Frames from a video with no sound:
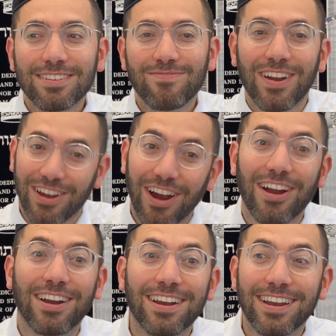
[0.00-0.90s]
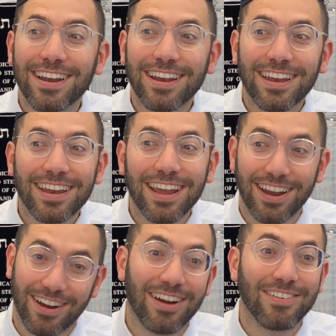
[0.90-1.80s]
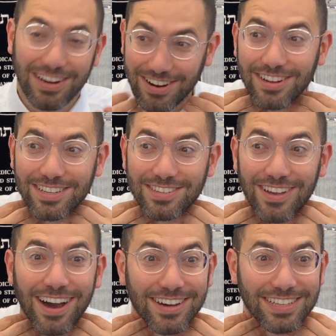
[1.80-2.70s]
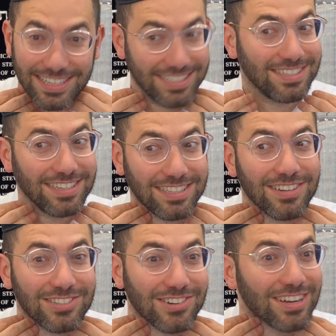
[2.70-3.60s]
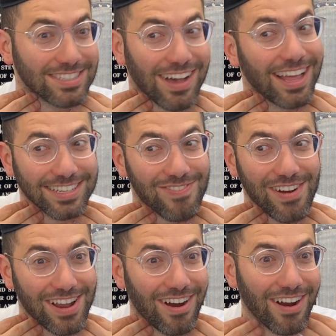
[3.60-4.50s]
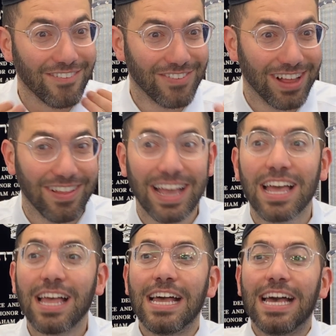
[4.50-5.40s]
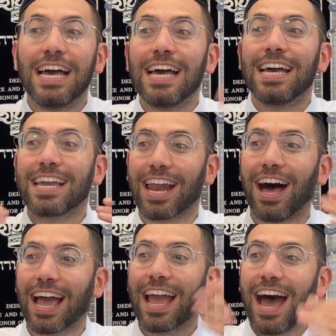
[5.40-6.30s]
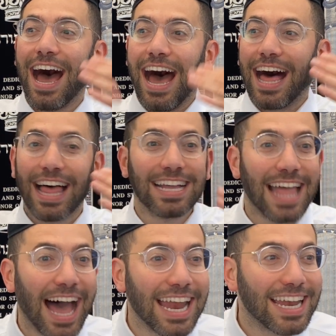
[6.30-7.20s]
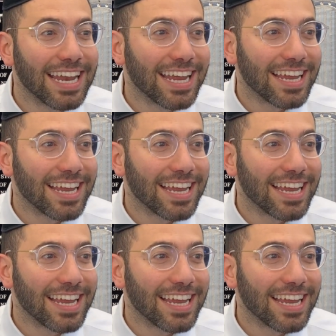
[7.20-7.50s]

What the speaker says: But it hurt. It hurt as well. Two chew it, swallow, pretty hurt. Like, you know, like that.